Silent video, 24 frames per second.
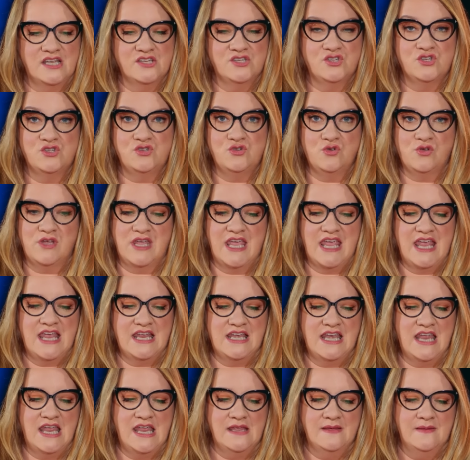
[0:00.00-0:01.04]
is
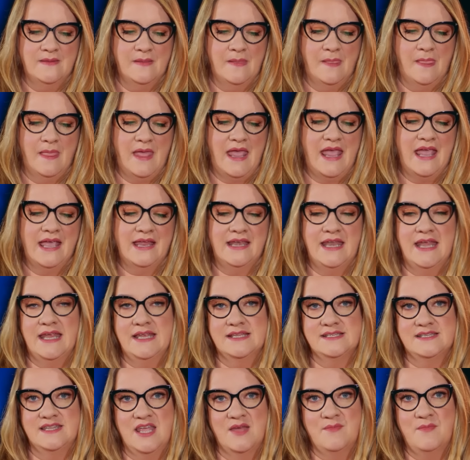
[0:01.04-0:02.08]
zucchini. A&E
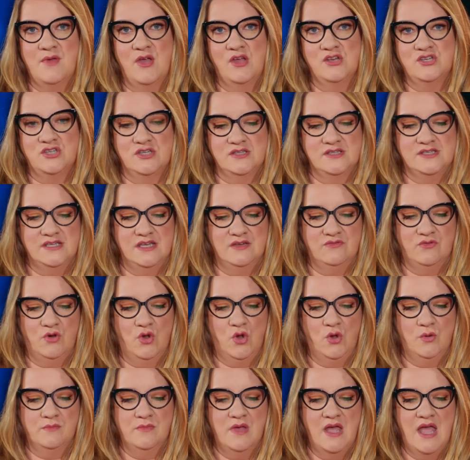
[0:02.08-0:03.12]
is the emergency
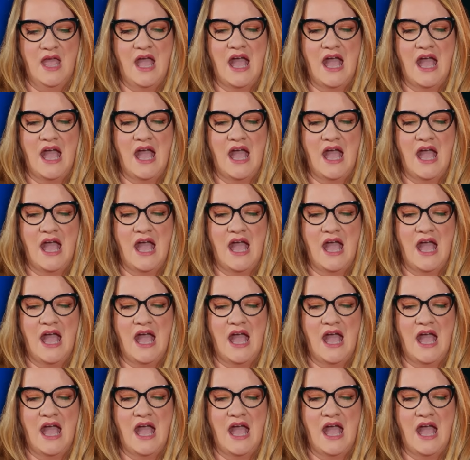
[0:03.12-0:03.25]
room.